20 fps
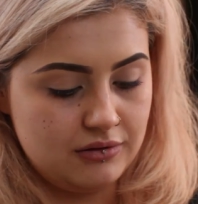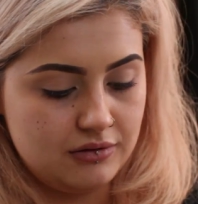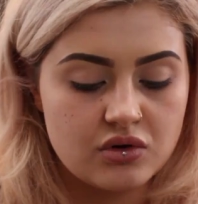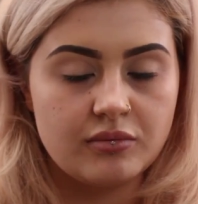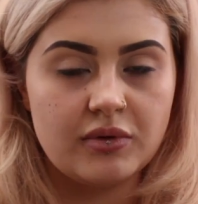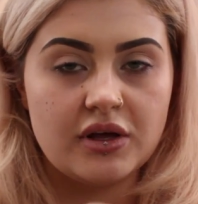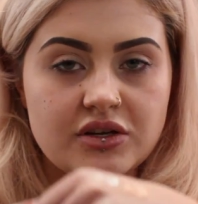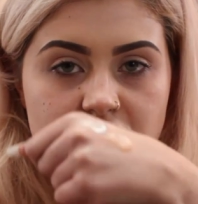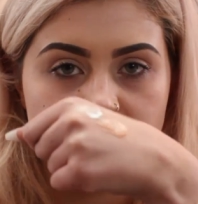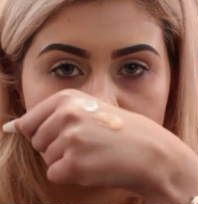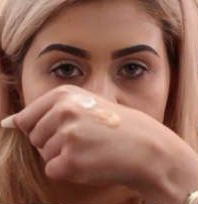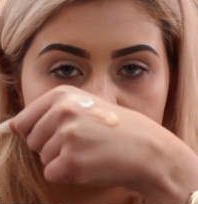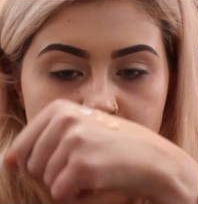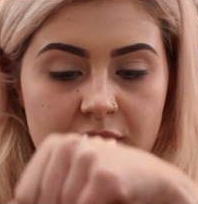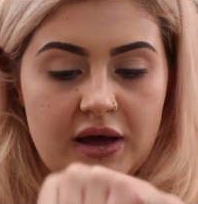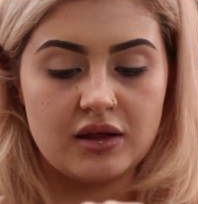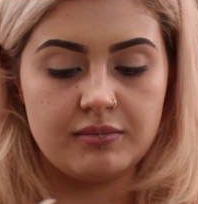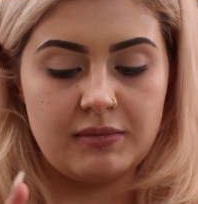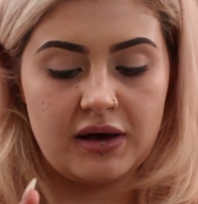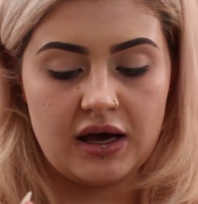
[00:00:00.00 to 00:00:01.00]
I'm literally got it
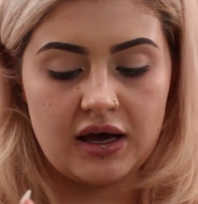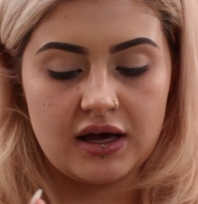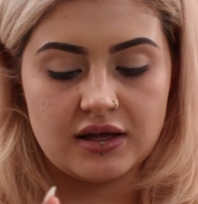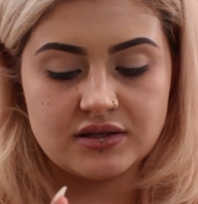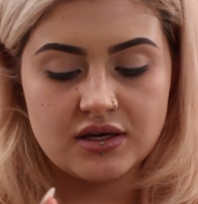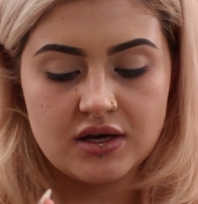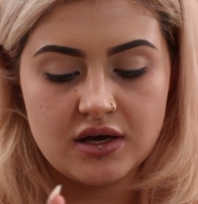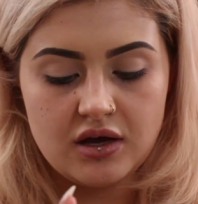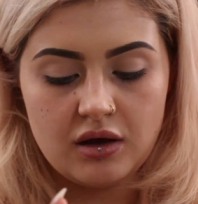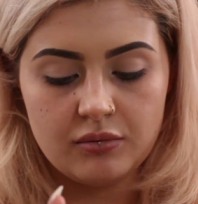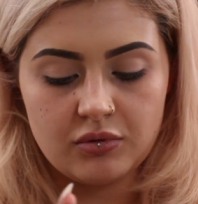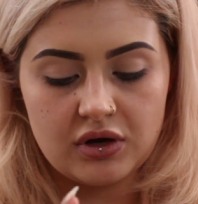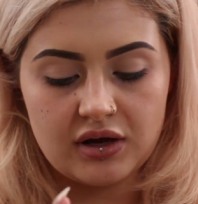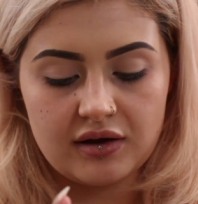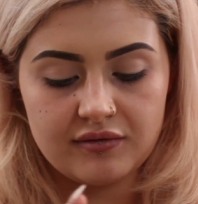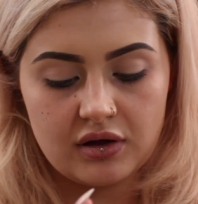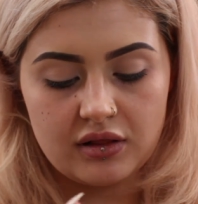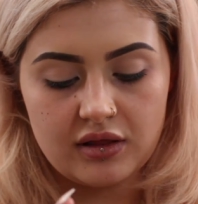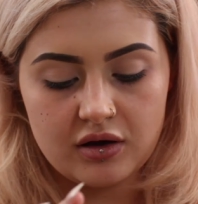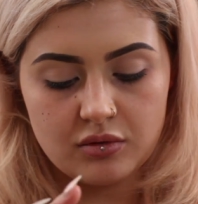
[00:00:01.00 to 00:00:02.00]
back in my hand. I'm going to
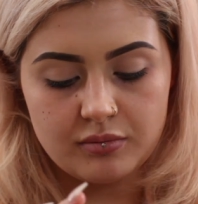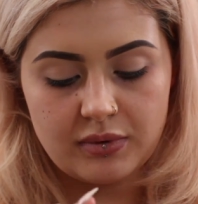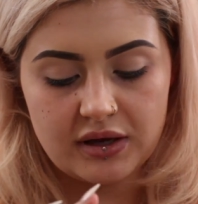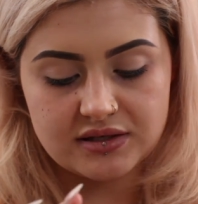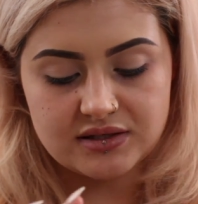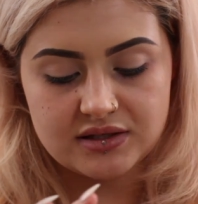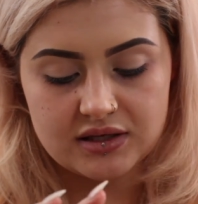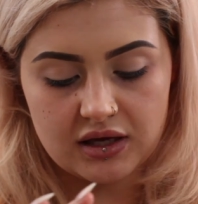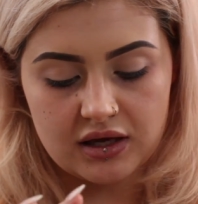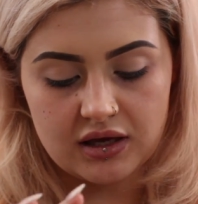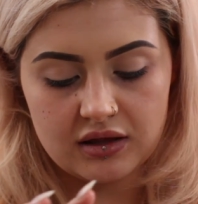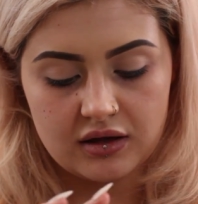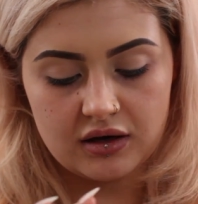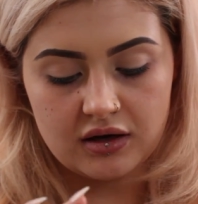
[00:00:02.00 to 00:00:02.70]
give it a little mix together